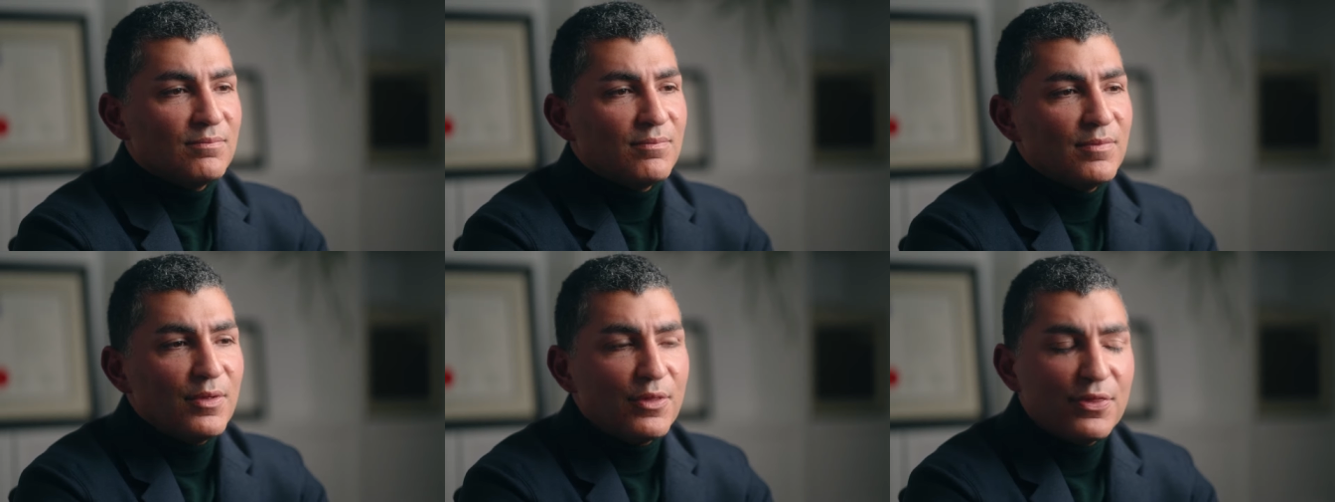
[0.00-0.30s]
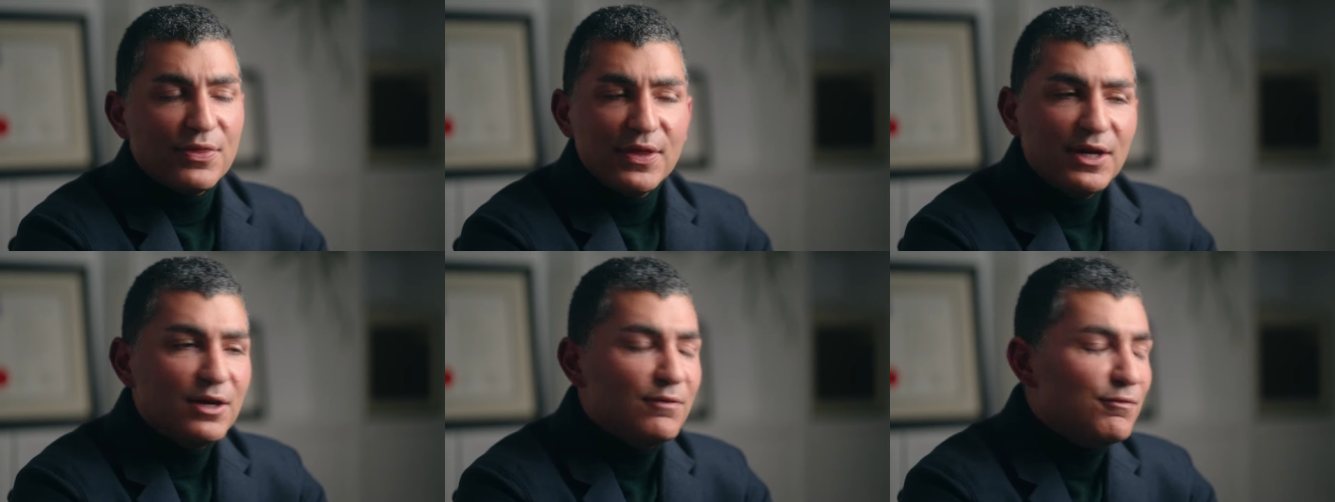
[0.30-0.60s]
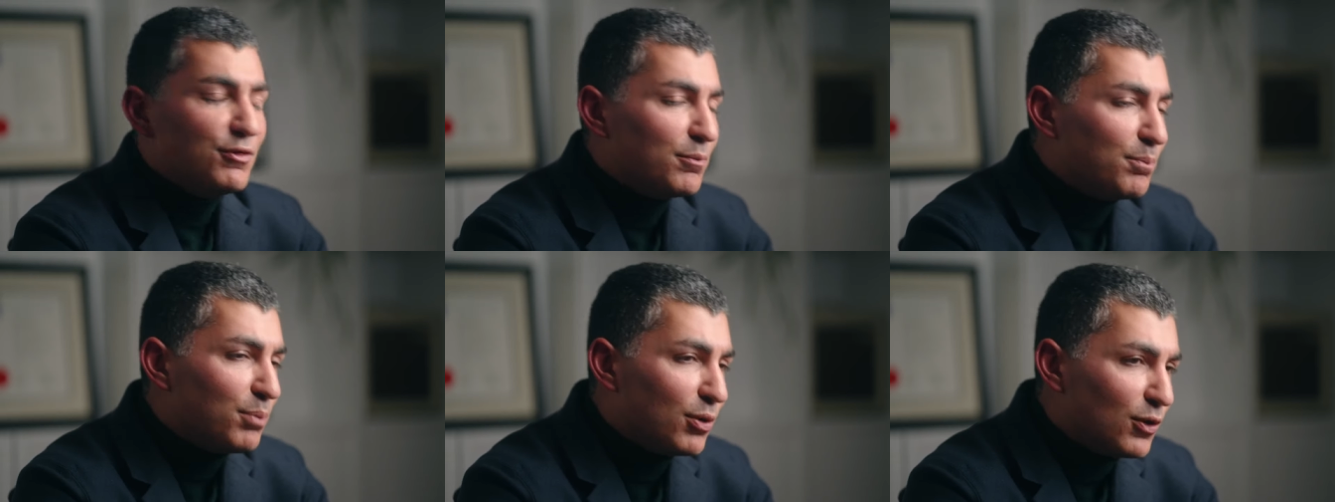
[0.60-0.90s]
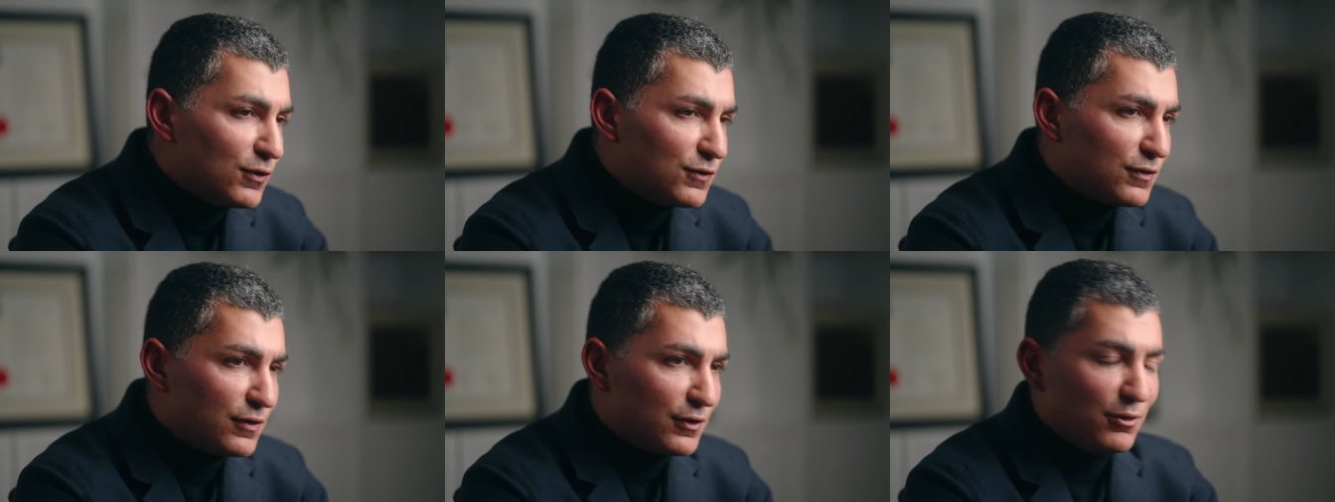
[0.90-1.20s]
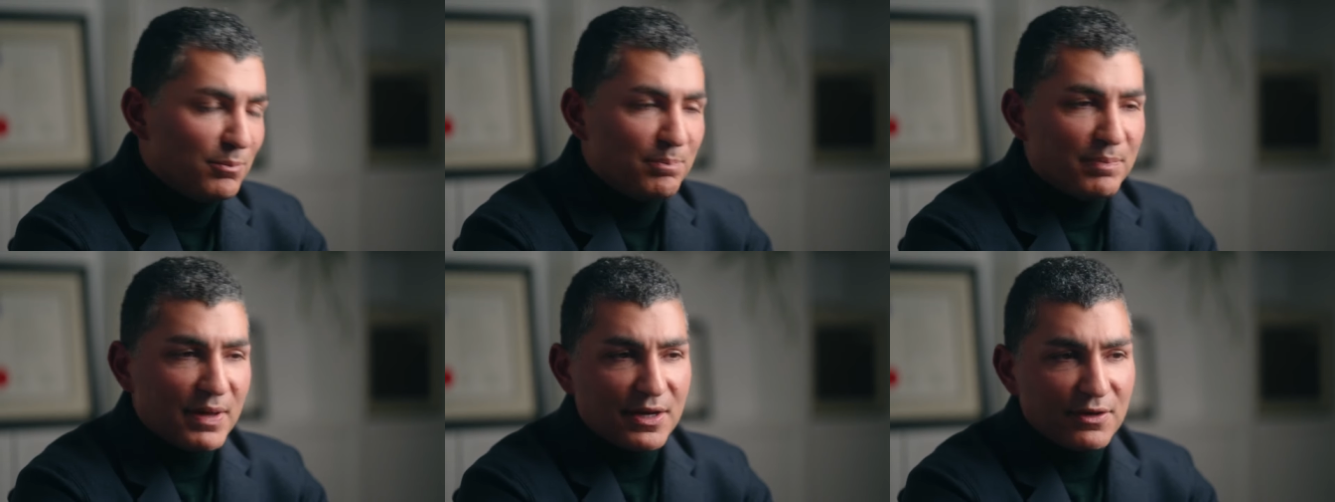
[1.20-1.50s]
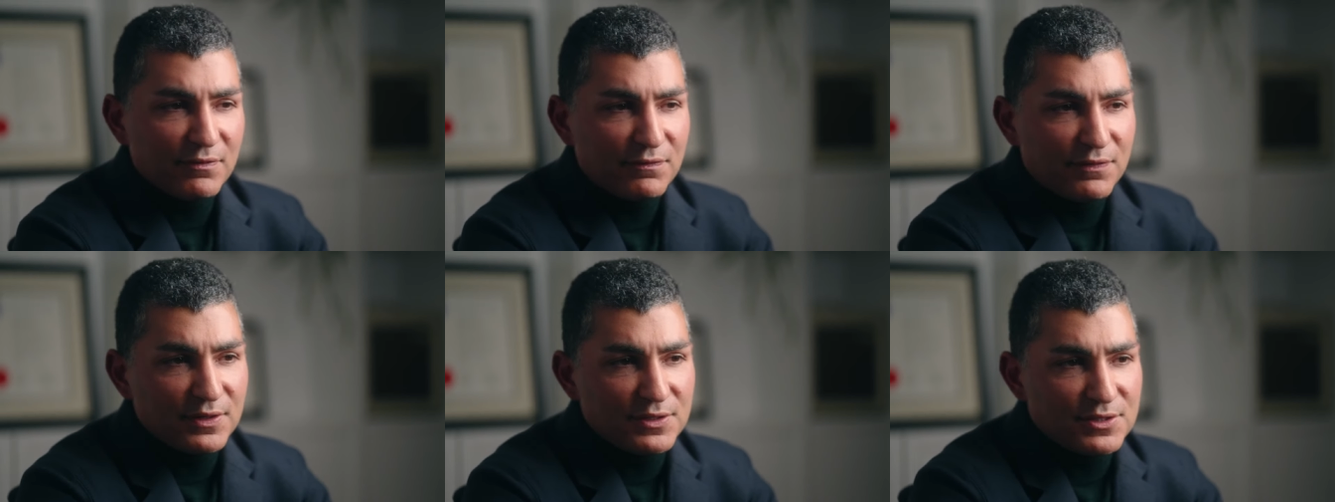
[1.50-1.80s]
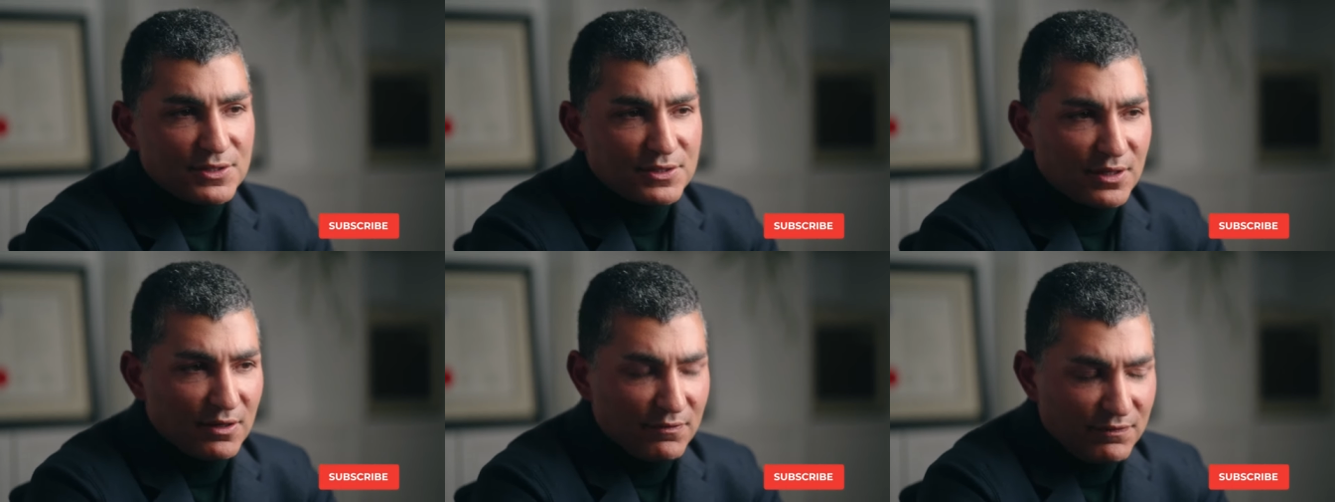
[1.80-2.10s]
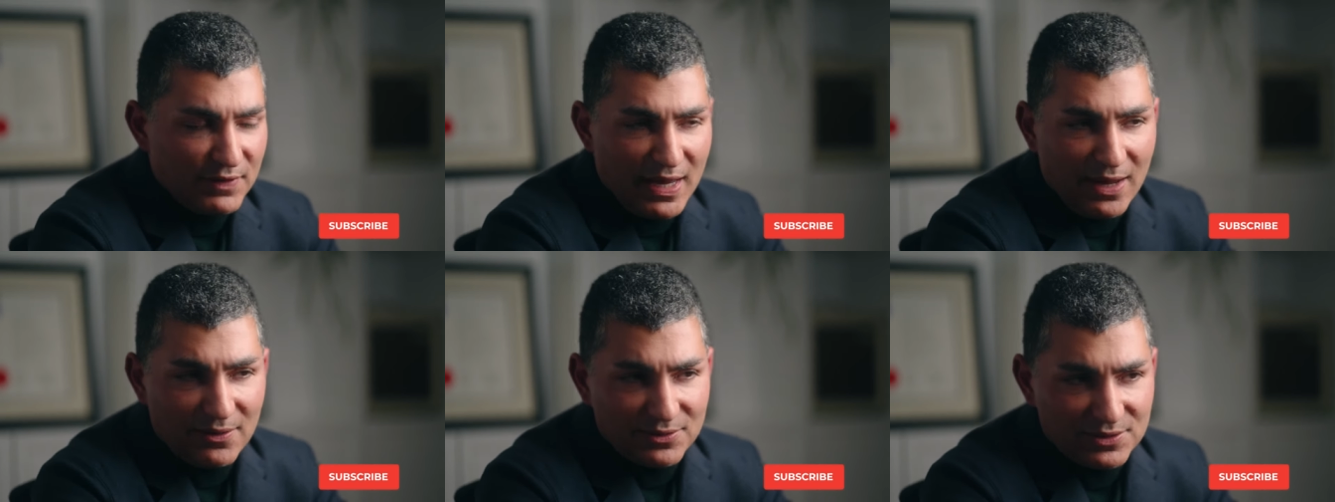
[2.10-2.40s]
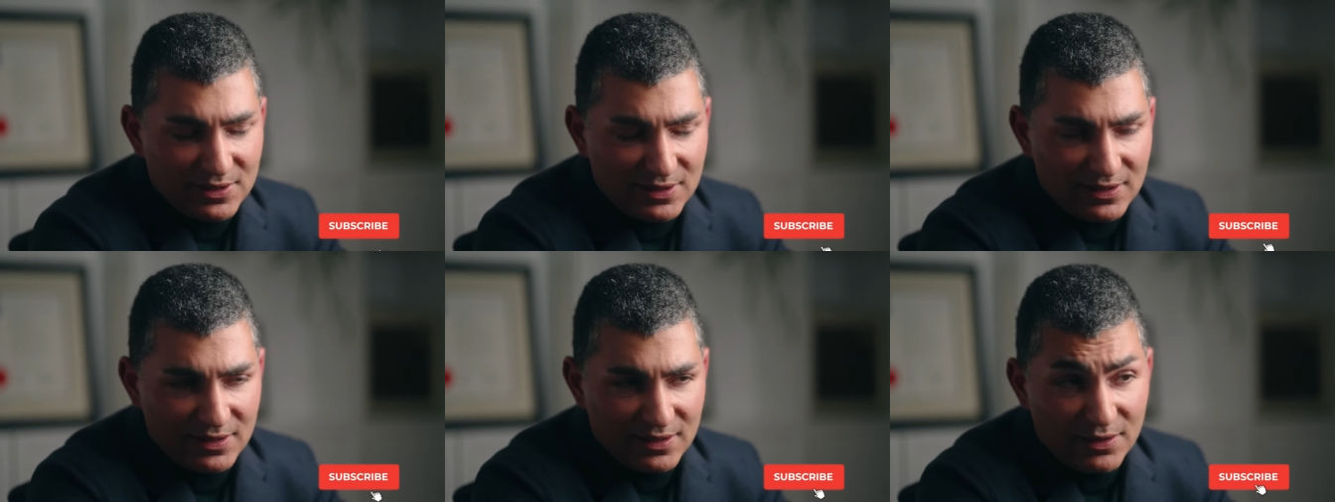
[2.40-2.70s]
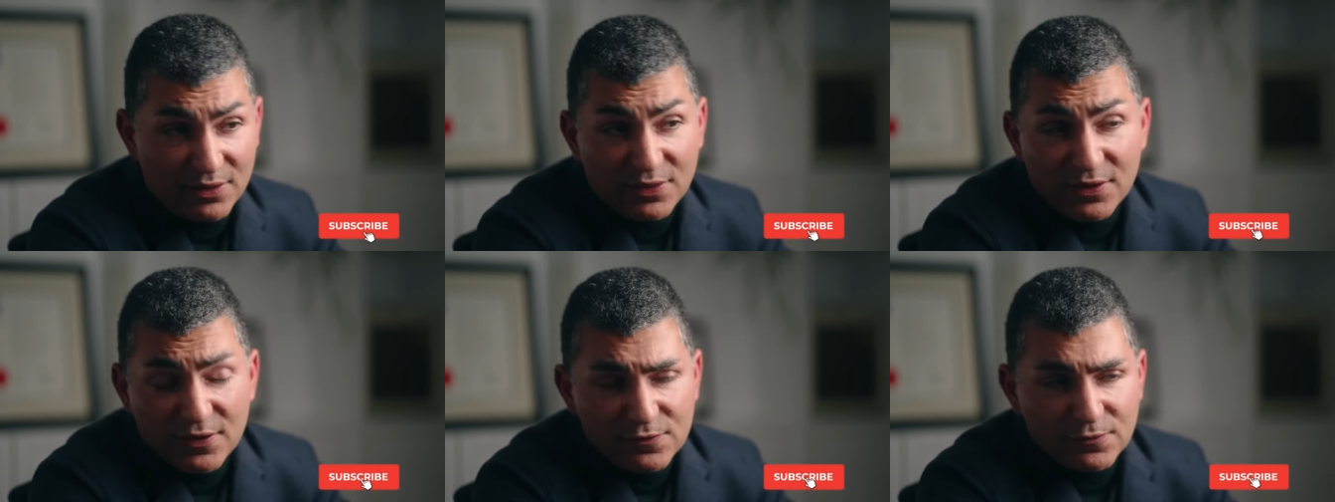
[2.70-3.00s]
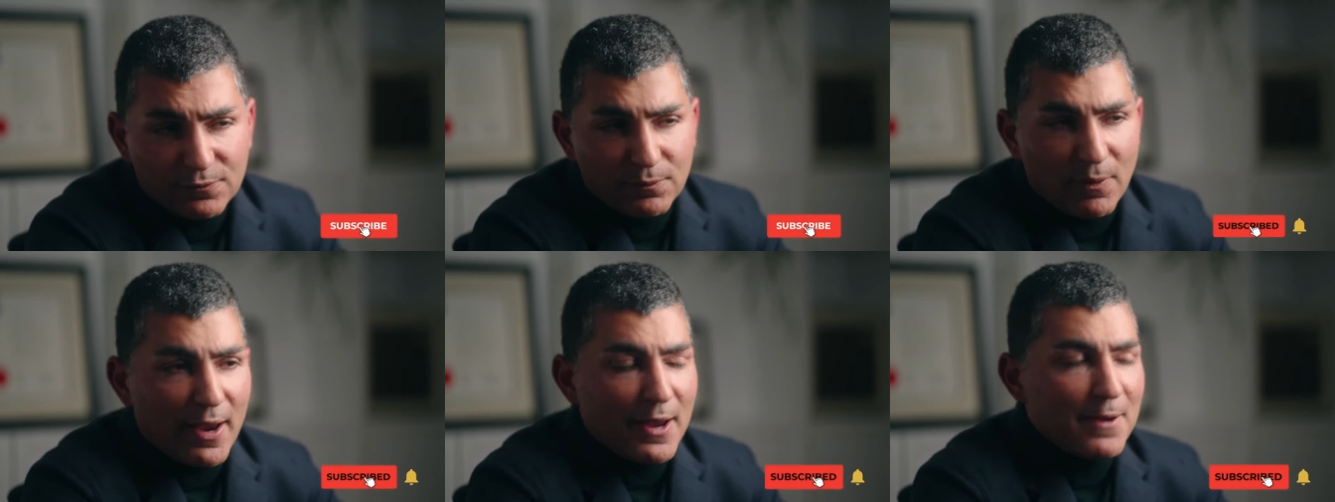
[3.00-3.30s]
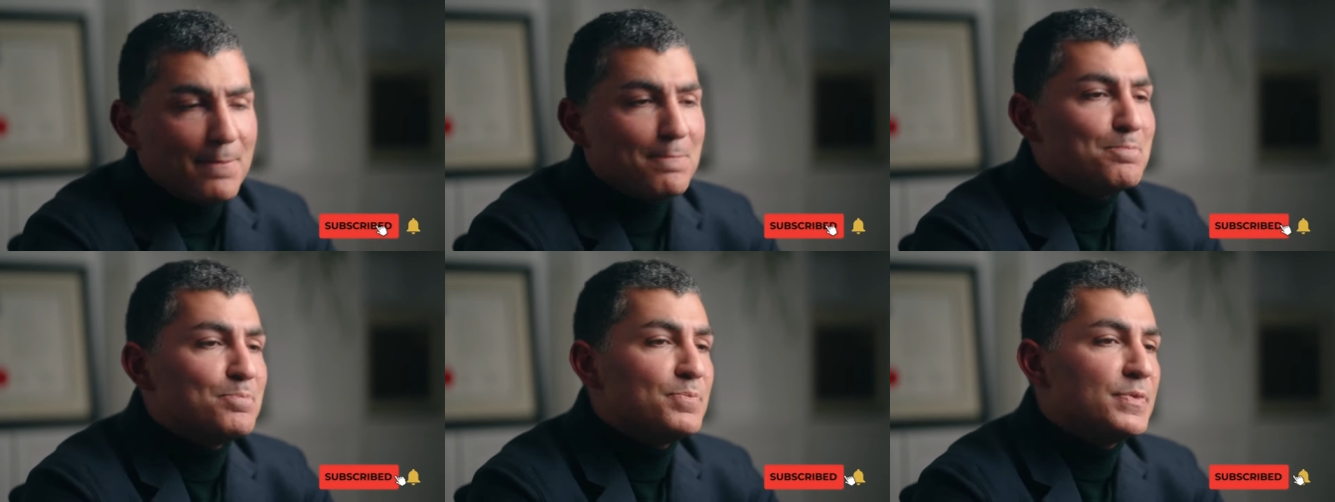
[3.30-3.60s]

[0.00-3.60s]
Think of the personal benefits of counseling this way.